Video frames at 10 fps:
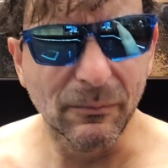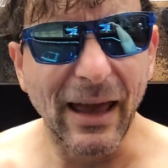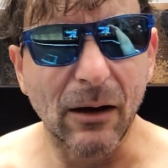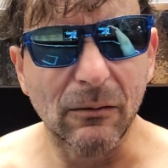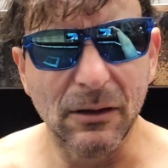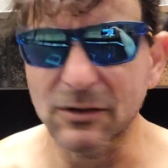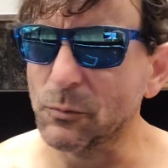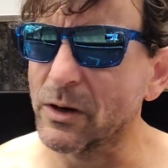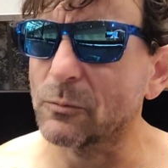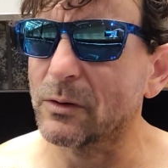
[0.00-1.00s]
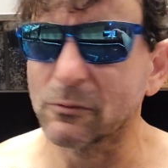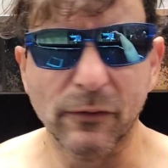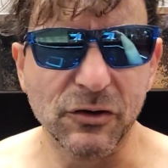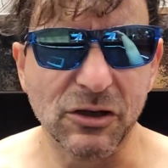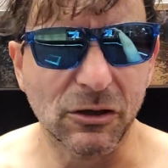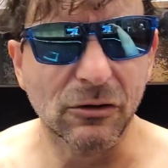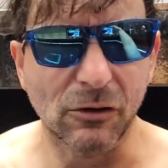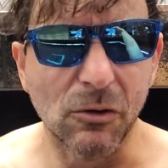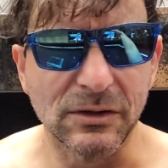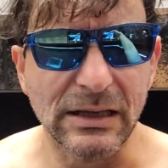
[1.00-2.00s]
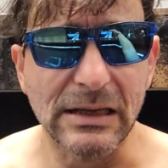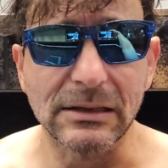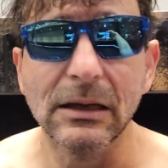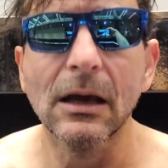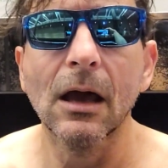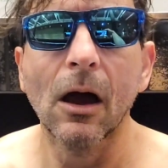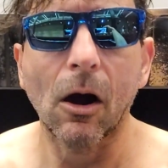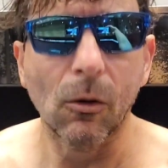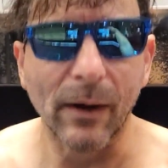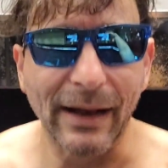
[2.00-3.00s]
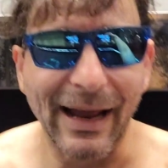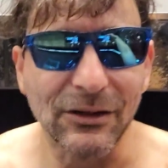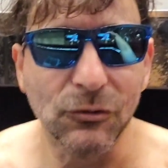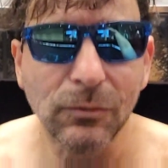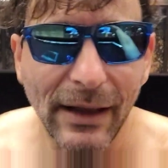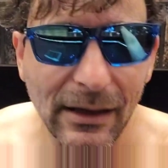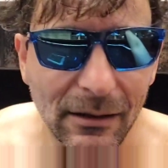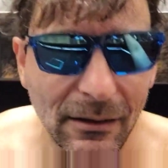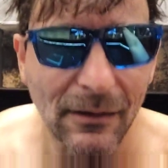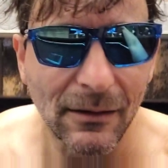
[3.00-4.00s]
Yeah, it's weird when refreshing goes heat. All right, I do like